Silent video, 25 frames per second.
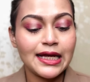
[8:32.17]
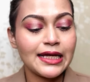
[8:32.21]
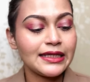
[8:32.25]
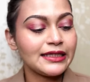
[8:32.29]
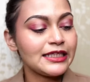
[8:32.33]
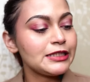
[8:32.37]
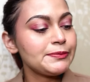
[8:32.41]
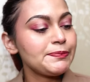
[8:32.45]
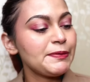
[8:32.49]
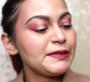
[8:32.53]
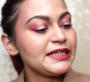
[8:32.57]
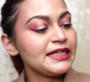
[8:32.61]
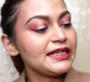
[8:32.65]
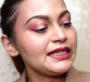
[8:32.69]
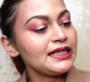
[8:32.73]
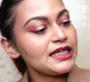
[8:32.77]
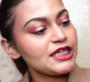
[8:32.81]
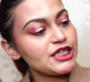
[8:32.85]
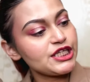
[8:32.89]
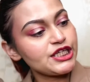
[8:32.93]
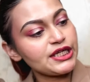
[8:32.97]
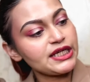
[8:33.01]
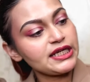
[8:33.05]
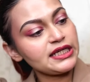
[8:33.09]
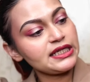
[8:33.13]
This particular
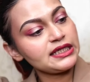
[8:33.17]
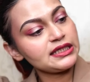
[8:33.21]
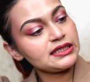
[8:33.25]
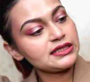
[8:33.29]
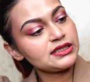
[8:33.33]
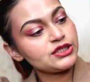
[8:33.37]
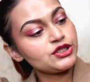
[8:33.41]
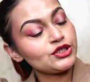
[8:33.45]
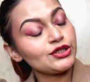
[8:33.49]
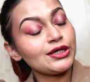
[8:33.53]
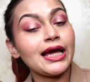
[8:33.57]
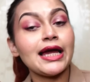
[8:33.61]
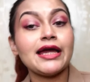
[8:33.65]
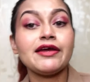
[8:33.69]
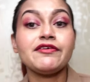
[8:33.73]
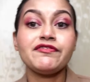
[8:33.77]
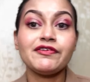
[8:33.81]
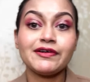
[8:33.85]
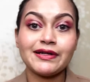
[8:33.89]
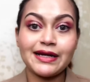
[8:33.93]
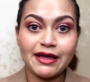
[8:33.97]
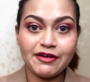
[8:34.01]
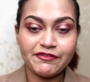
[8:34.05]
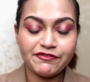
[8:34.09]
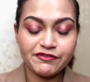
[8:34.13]
shade is July
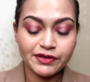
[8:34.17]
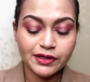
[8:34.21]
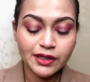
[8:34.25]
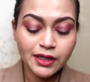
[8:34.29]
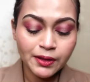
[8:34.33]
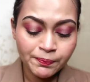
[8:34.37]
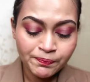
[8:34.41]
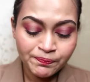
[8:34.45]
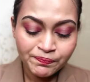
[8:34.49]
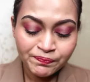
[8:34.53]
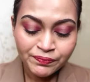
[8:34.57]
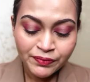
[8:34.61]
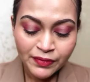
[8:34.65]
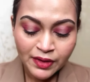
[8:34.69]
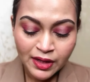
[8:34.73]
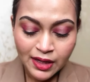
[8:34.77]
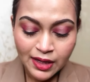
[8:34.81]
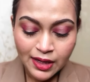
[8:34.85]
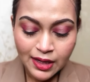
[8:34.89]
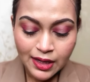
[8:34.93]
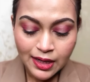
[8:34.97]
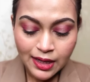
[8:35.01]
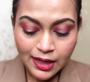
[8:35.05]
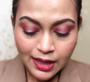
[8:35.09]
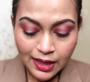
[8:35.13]
Forever.
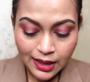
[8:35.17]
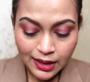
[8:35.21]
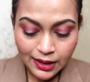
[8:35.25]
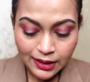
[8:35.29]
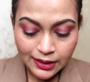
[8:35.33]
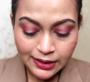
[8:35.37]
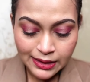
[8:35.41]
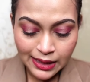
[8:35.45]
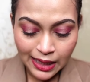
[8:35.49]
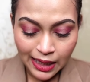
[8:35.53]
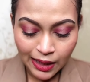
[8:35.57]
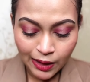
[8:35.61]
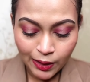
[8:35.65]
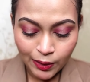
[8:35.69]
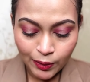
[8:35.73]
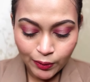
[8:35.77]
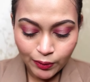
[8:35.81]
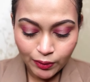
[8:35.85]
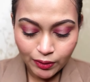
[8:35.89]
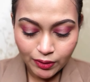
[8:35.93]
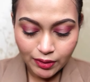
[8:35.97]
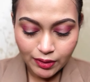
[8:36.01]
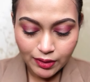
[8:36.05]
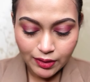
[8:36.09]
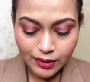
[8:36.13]

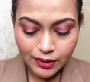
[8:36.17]
Now,